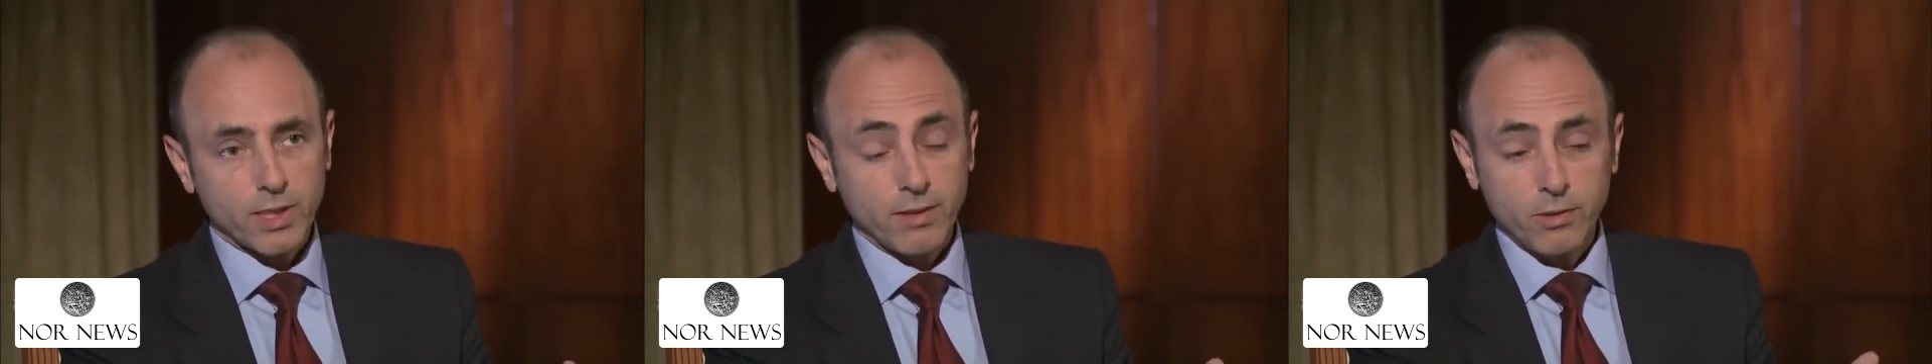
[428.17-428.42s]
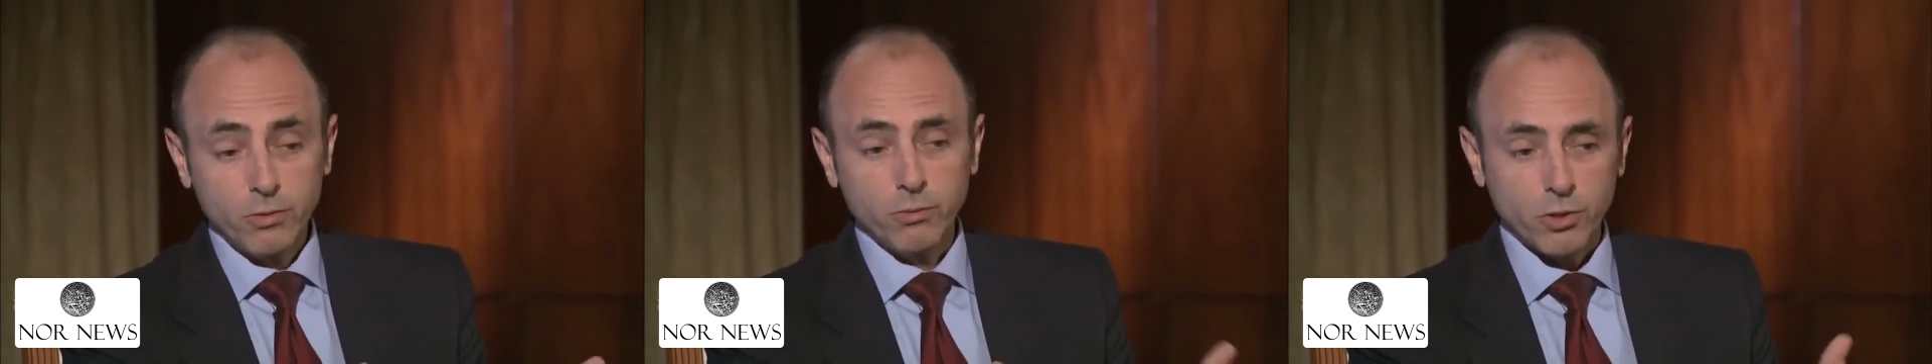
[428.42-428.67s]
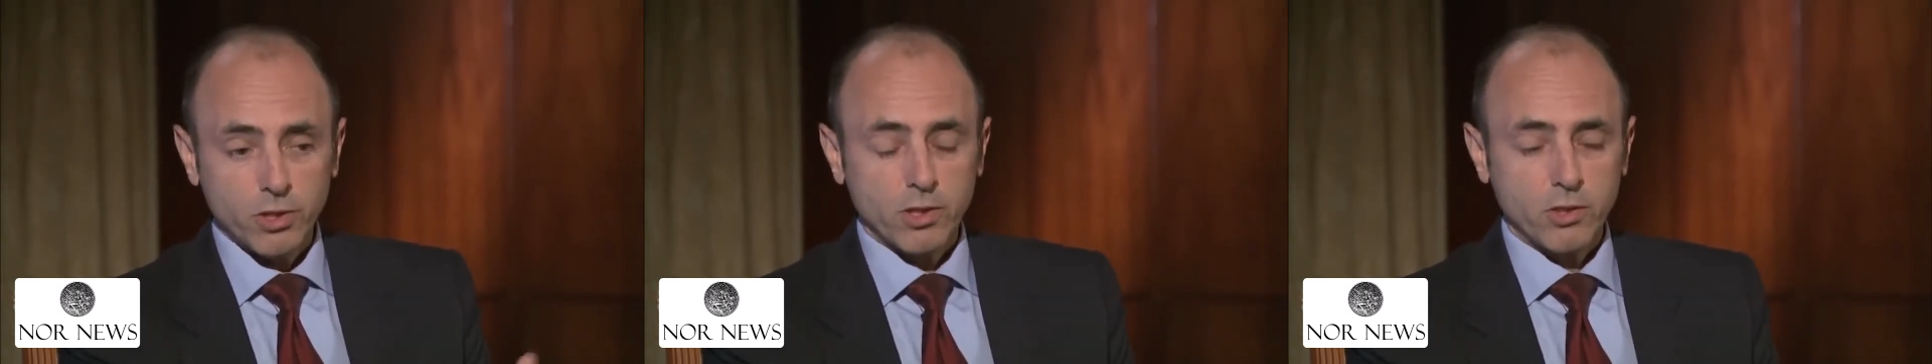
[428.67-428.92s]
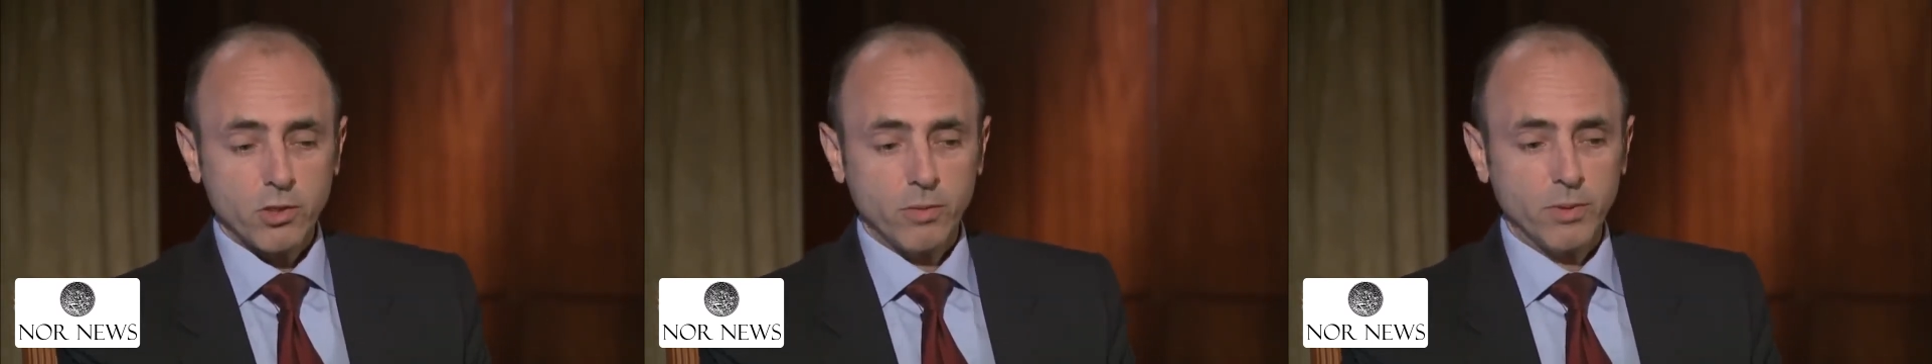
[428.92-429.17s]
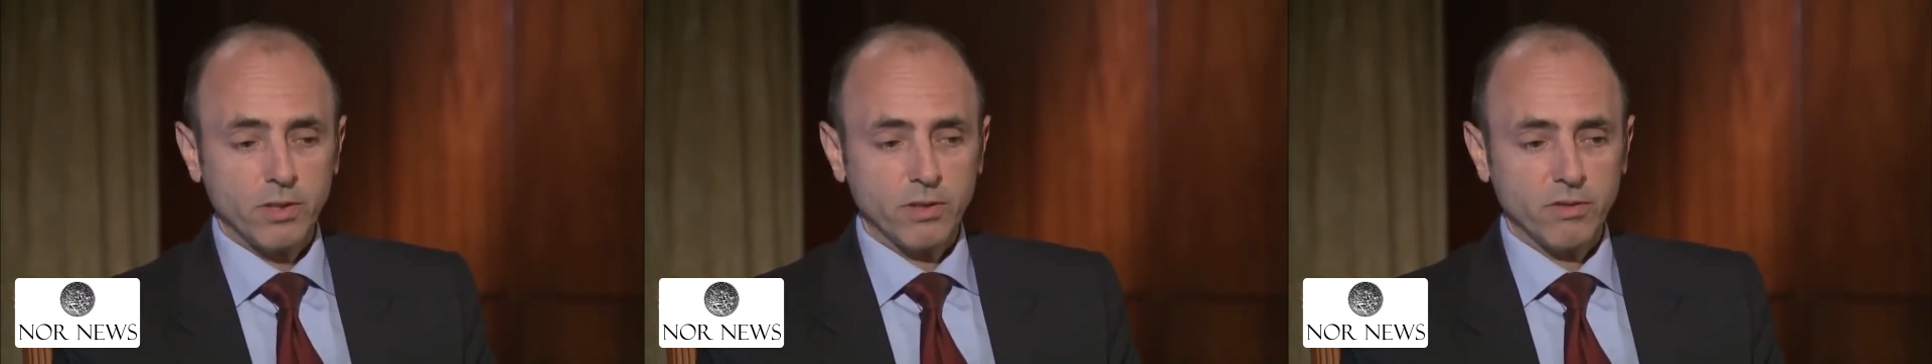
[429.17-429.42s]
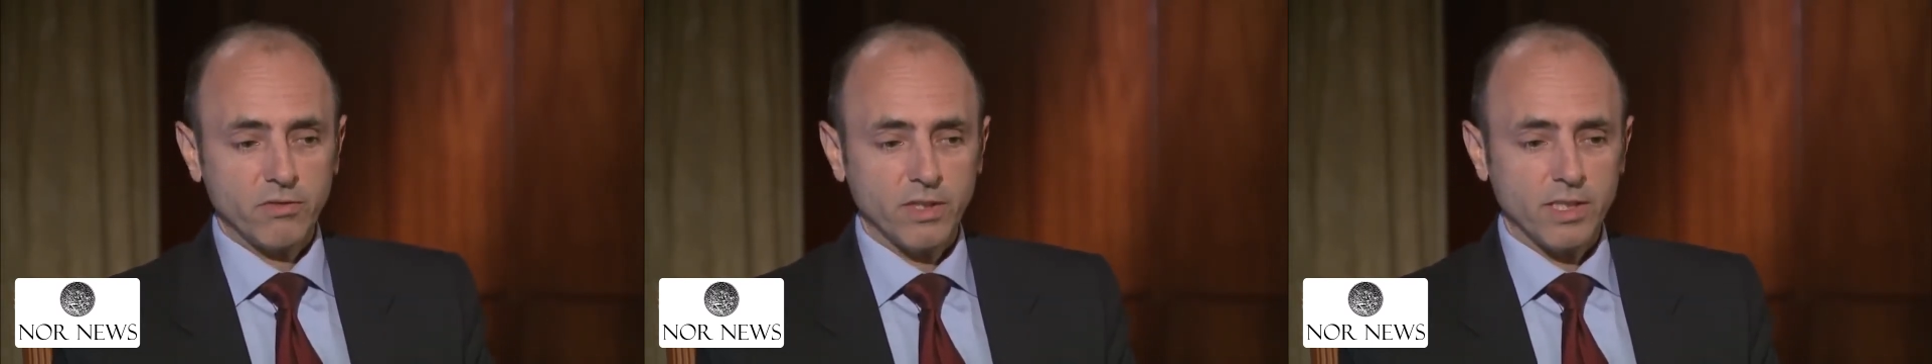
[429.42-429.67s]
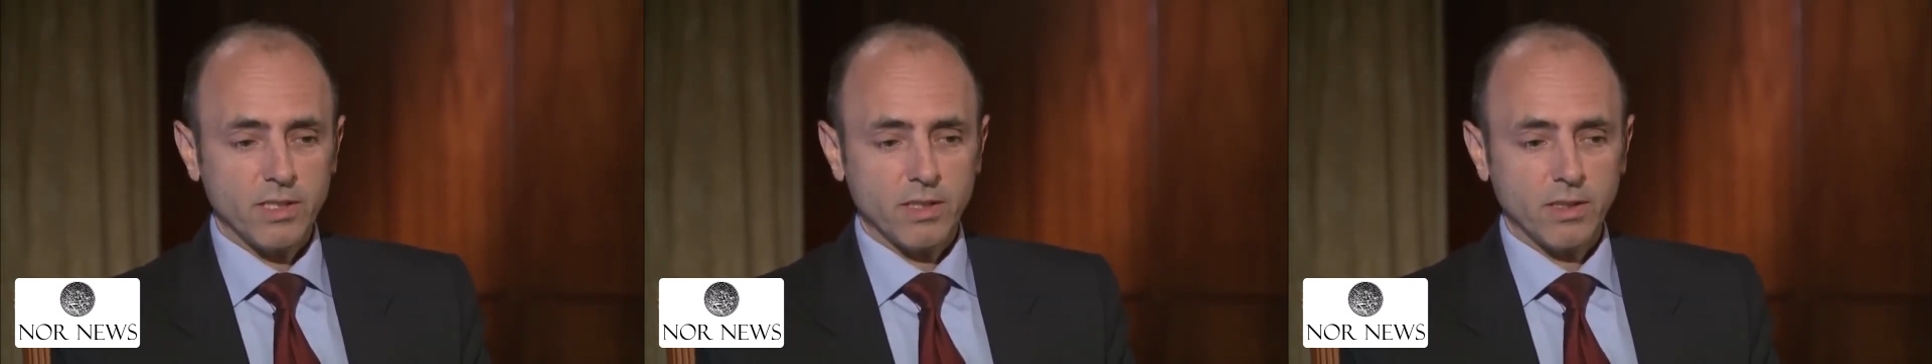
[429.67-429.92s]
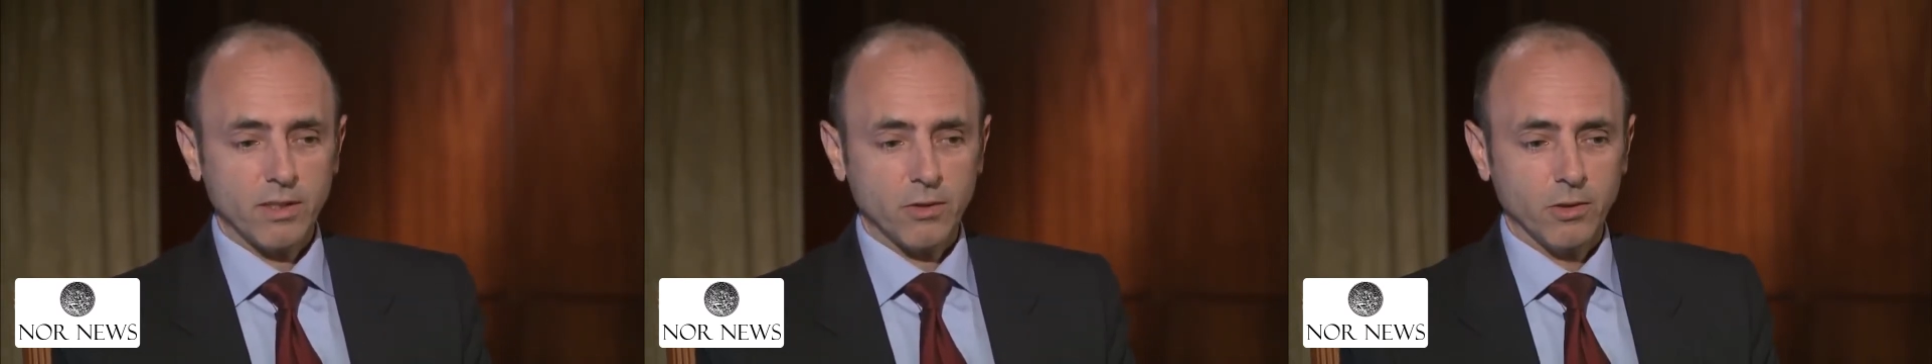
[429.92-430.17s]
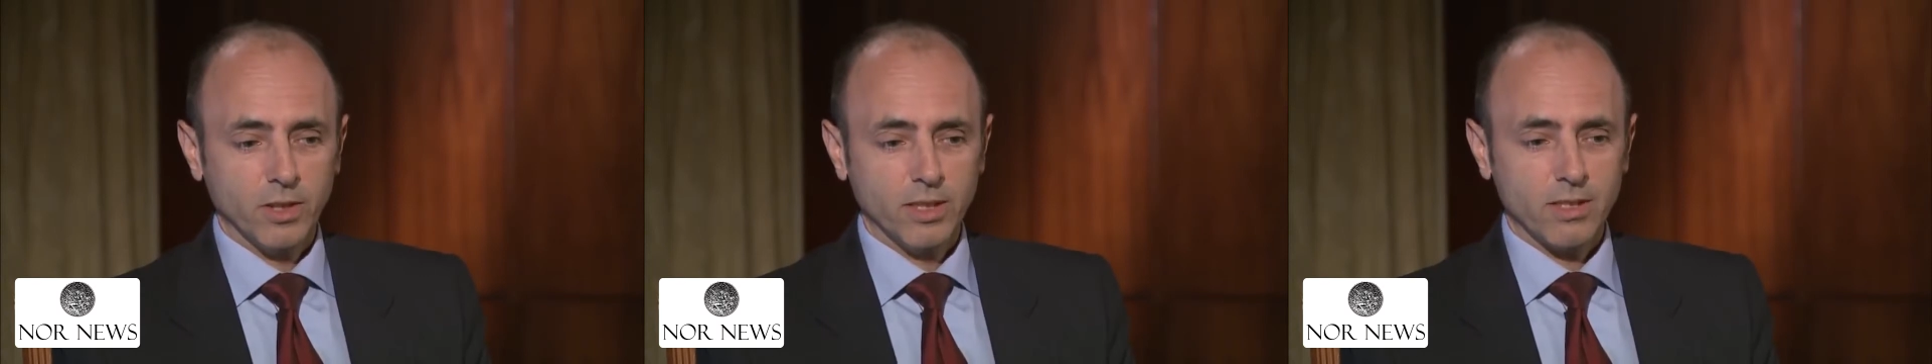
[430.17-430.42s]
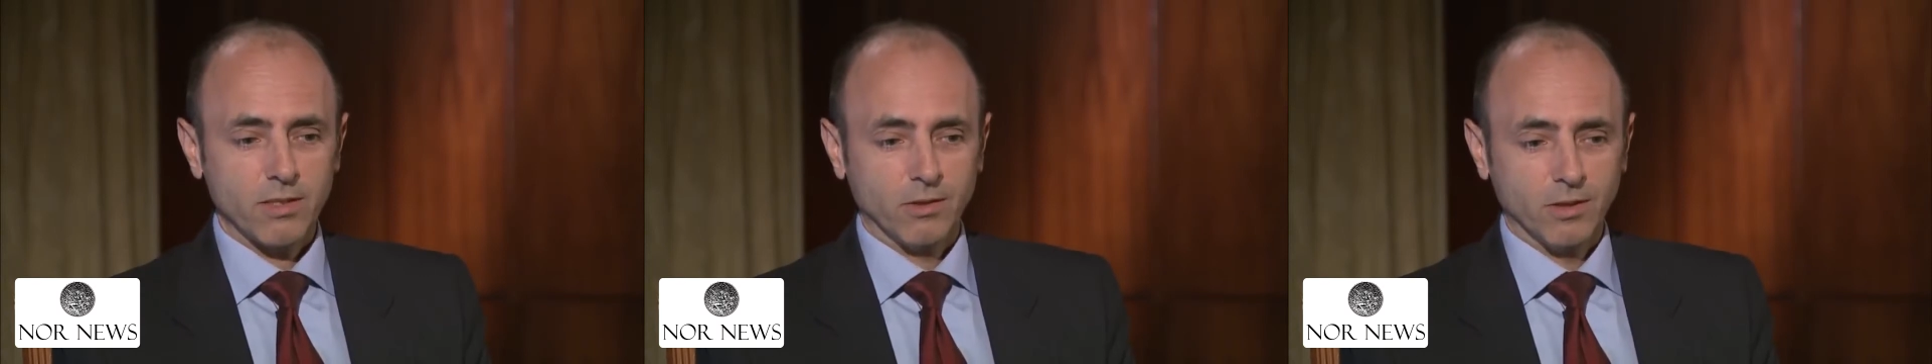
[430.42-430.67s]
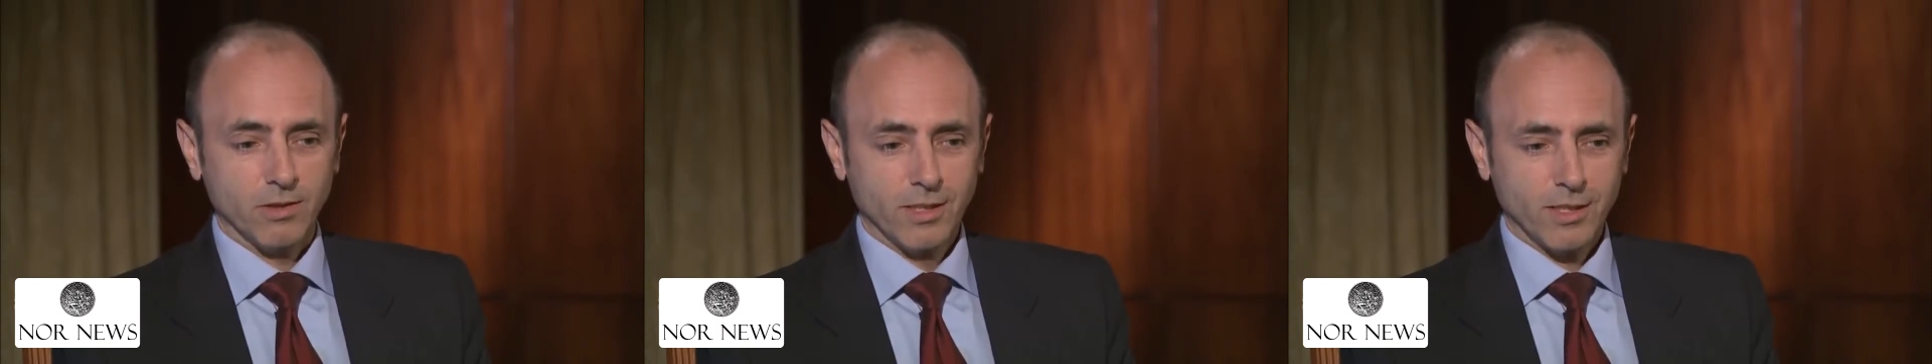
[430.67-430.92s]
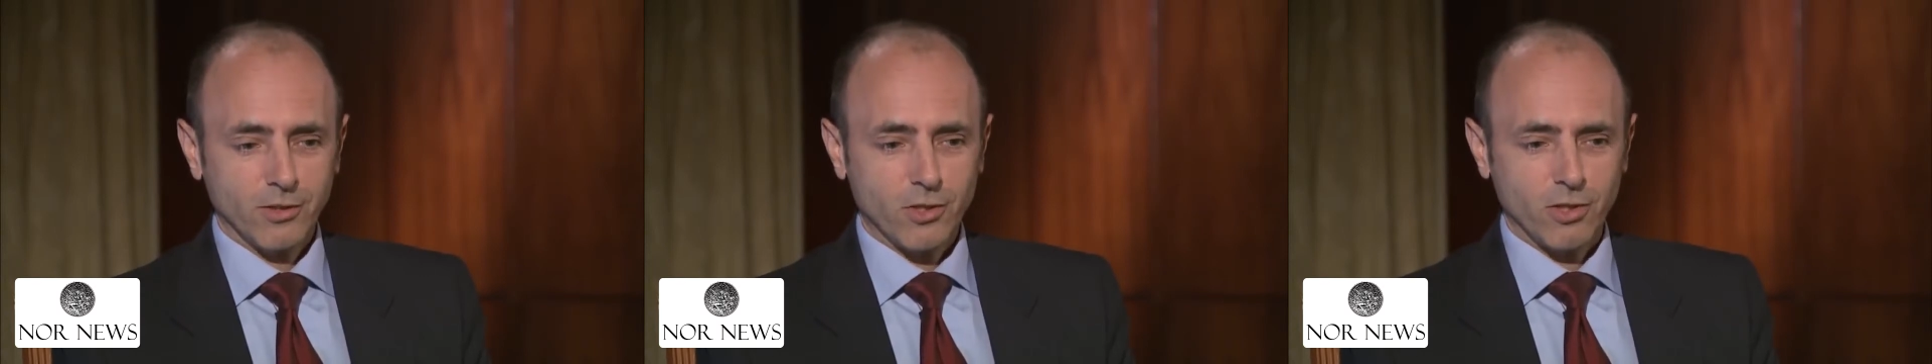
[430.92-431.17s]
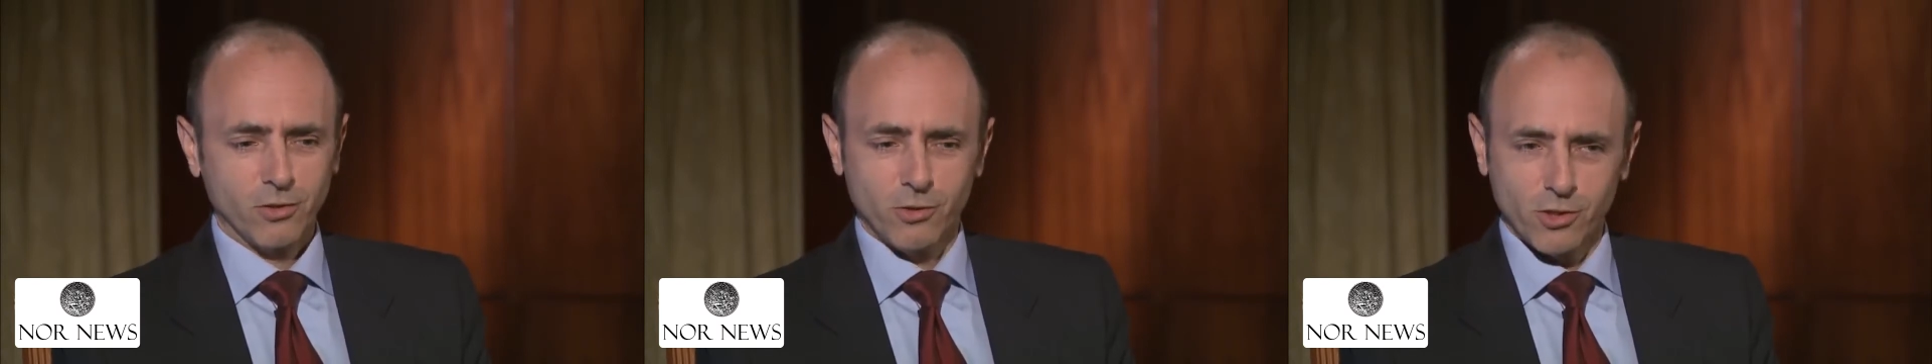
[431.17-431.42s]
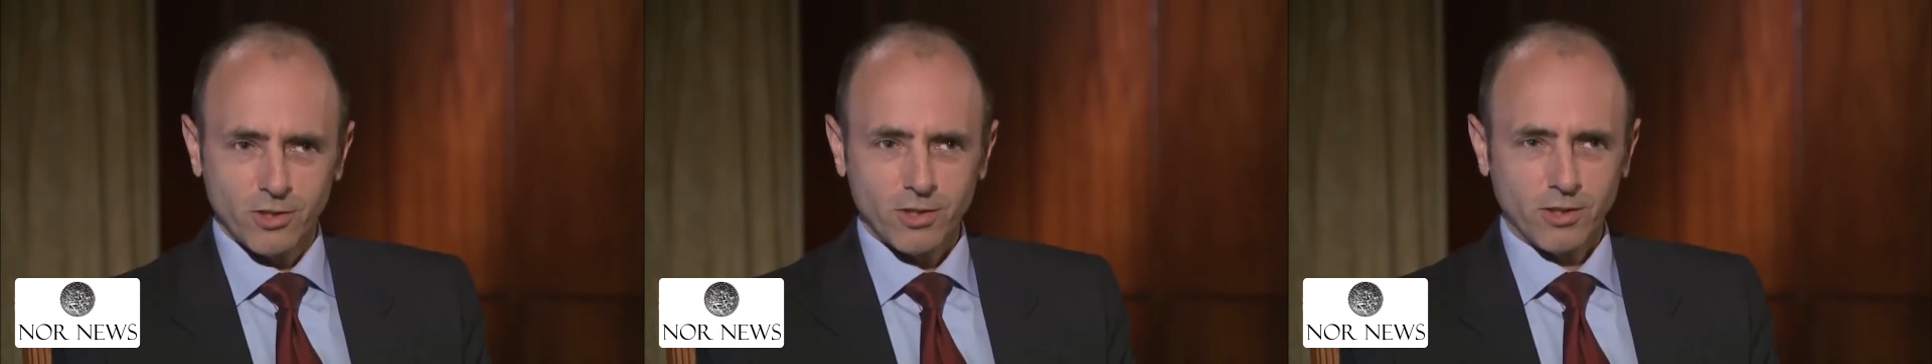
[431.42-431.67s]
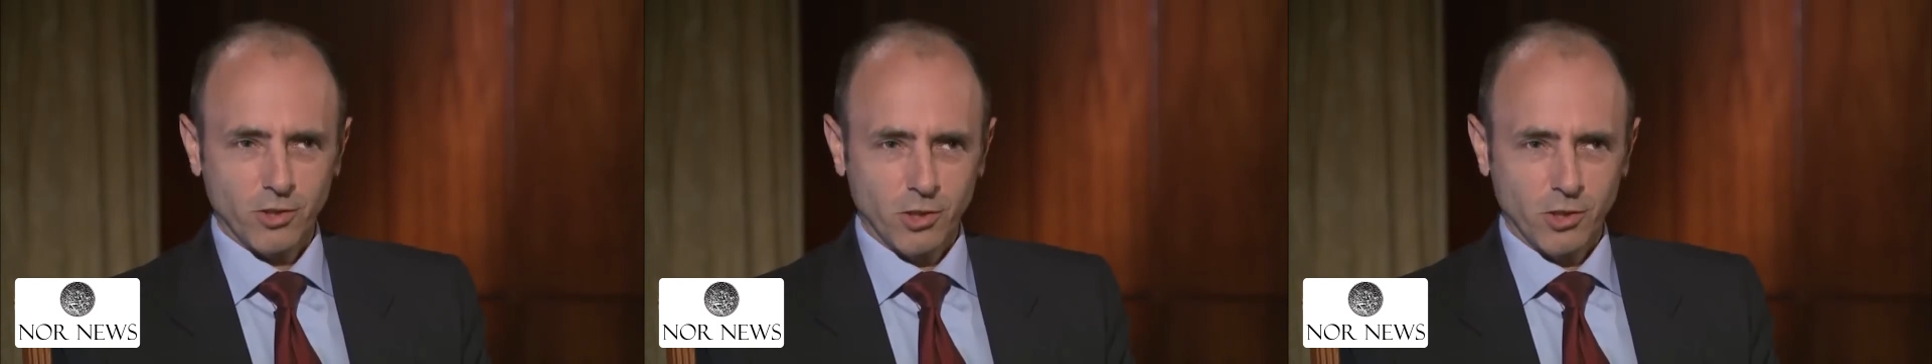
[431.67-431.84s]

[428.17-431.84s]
Now, you just attributed the phrase to Theodor Herzl, the solution to the